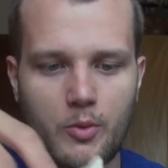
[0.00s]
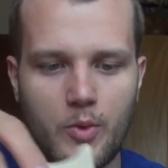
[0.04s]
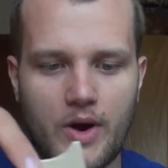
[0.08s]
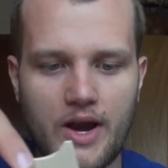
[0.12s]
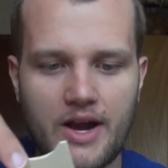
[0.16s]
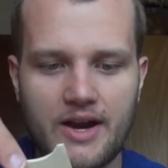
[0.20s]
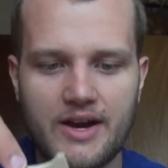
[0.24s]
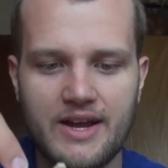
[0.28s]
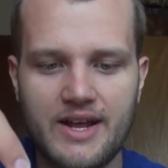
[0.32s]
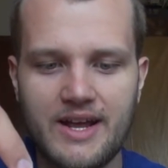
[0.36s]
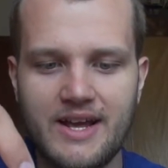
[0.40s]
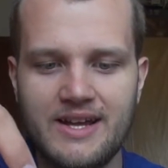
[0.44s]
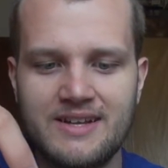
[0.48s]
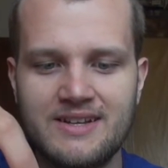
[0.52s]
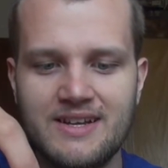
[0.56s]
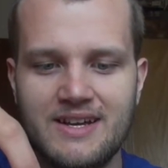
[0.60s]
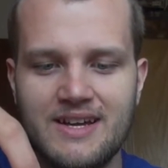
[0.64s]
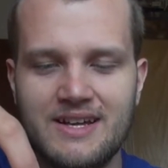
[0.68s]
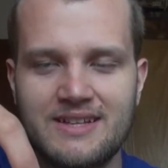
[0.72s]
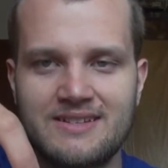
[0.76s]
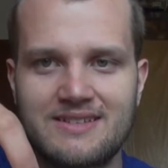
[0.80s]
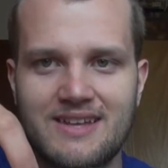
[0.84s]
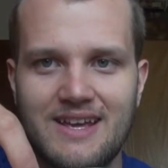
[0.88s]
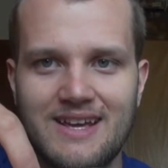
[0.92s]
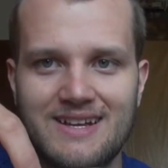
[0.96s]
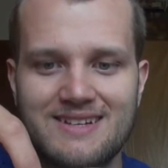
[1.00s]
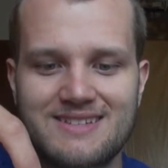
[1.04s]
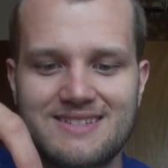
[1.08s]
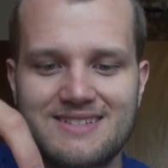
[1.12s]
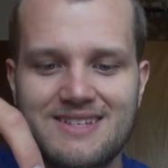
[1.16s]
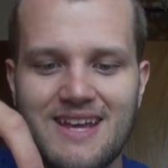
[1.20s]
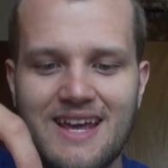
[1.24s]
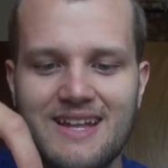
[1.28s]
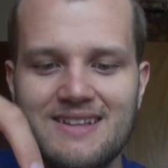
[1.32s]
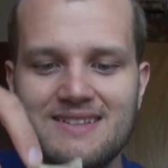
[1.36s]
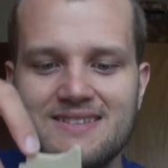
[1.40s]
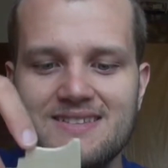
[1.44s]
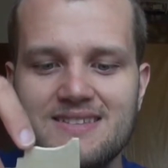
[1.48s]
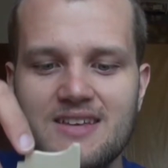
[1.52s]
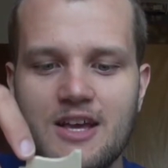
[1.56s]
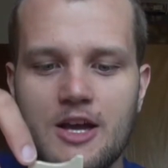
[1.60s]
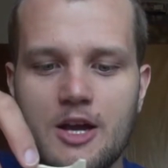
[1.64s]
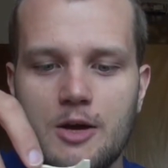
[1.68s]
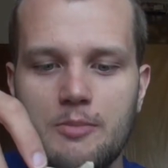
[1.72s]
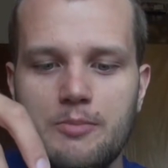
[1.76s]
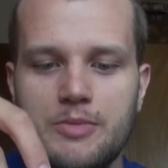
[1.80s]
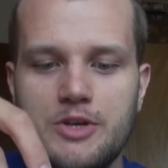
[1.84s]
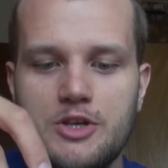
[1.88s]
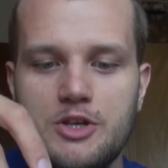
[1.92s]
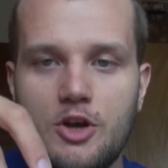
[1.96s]
where it extends
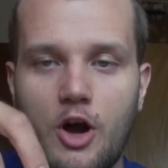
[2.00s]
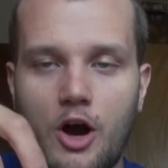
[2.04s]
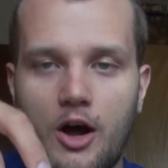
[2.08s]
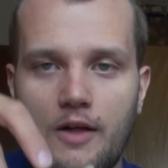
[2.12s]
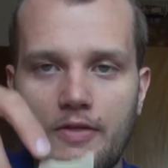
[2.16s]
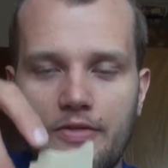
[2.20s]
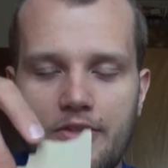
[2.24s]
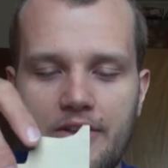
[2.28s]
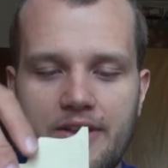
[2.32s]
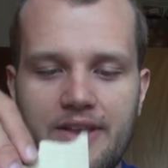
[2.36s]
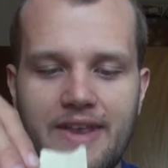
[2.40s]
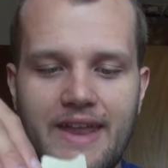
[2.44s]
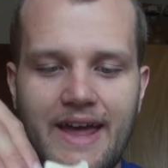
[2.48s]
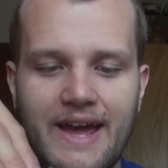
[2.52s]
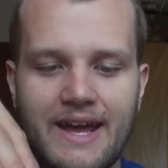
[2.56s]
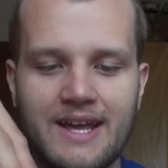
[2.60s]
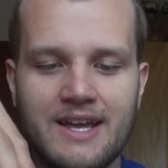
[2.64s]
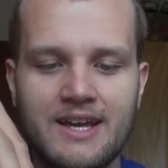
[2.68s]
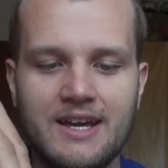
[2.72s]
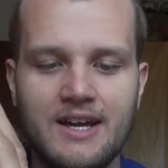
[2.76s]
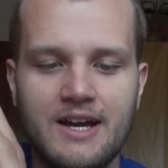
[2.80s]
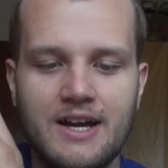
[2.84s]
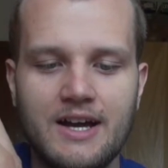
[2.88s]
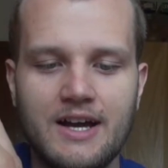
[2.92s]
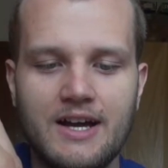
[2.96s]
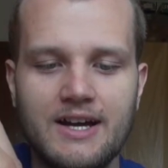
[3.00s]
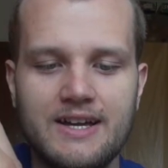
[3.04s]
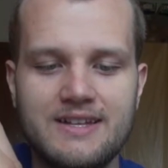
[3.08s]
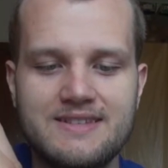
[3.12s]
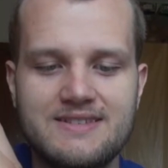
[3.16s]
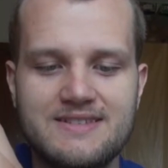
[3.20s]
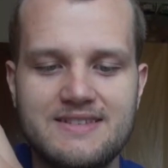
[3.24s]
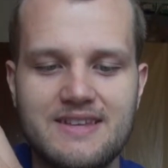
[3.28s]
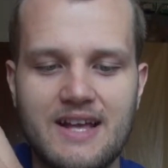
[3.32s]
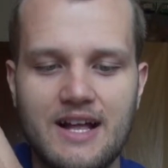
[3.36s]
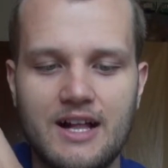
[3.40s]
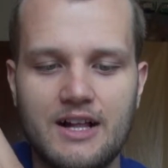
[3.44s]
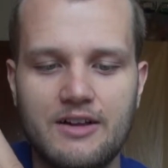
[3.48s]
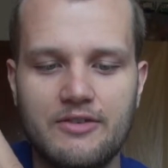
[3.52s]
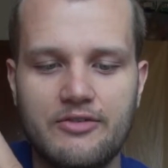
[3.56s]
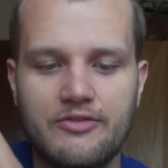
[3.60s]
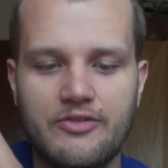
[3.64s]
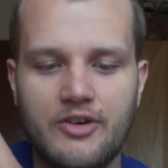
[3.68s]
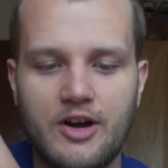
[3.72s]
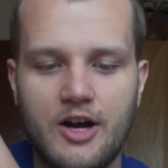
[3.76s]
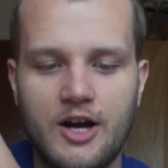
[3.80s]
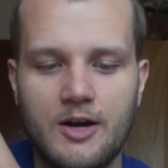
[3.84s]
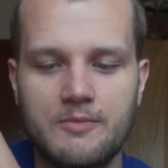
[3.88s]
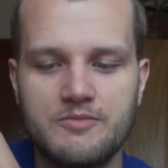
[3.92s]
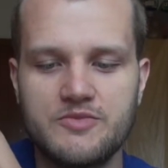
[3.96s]
beyond the neck
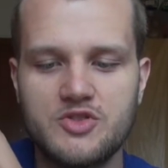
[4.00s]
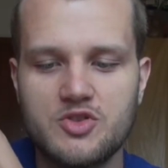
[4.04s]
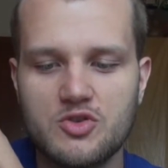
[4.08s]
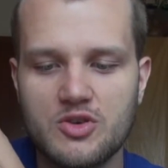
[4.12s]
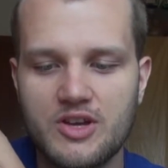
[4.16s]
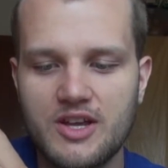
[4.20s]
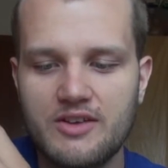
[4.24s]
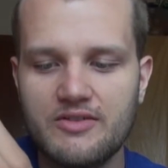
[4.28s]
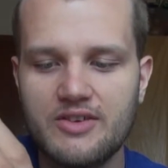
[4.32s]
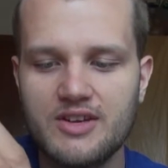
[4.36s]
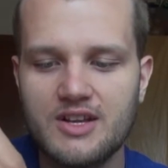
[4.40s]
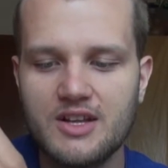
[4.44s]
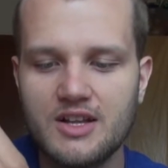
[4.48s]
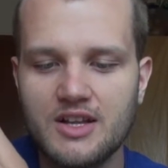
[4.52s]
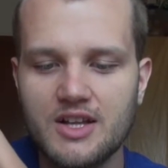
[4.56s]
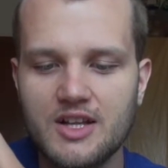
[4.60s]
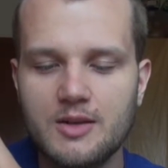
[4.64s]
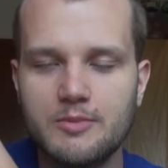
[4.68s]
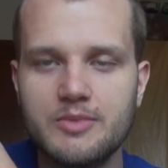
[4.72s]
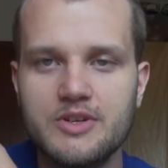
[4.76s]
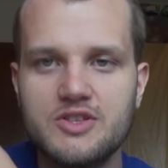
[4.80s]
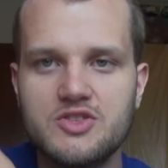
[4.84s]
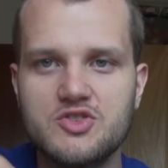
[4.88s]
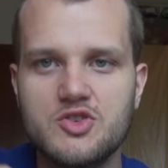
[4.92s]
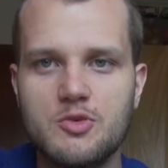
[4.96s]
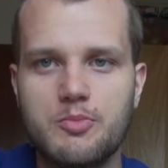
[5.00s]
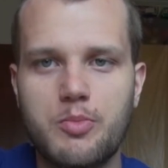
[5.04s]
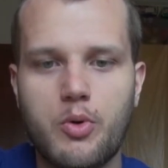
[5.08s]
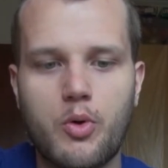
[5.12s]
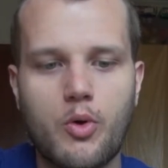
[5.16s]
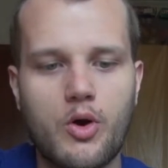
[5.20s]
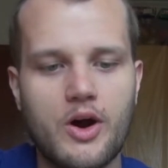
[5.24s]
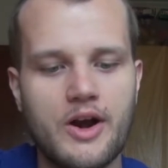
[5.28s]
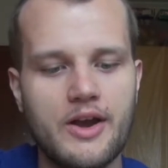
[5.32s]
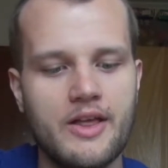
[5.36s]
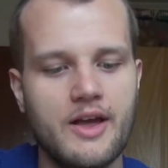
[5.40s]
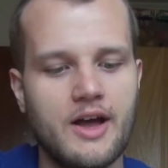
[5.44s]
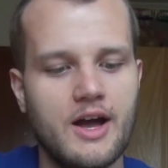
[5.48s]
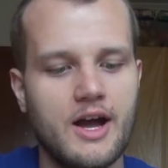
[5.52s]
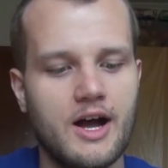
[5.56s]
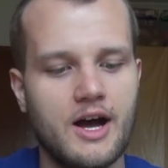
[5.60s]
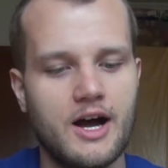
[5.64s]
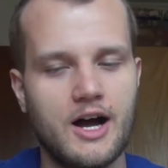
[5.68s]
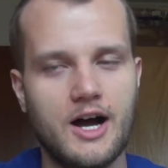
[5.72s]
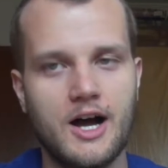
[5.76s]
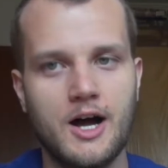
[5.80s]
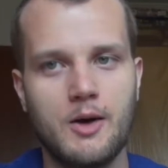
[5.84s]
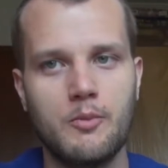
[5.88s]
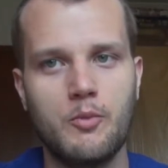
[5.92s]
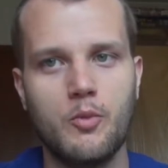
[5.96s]
itself, to give it a little bit support
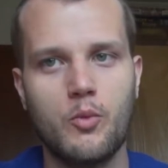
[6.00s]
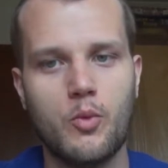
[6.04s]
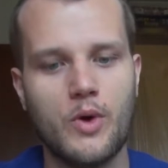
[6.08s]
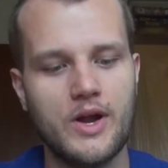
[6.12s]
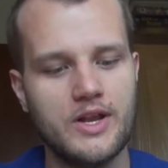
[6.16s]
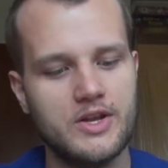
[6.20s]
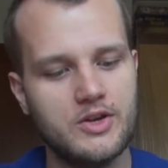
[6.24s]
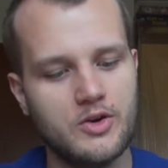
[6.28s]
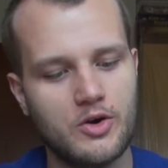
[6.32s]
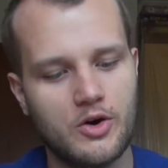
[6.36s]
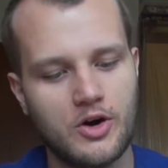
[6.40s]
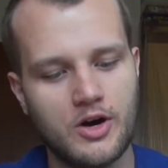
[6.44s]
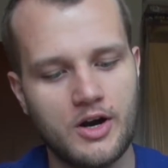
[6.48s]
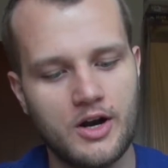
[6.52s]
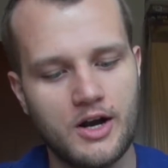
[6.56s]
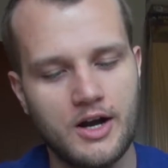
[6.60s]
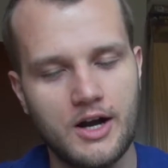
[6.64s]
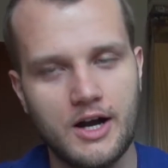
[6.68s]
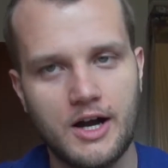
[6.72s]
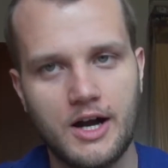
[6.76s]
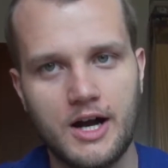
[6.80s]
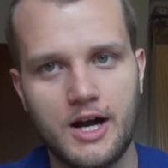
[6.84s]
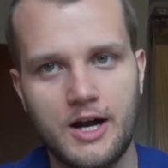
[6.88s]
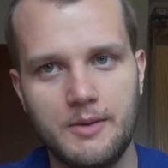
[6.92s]
when you're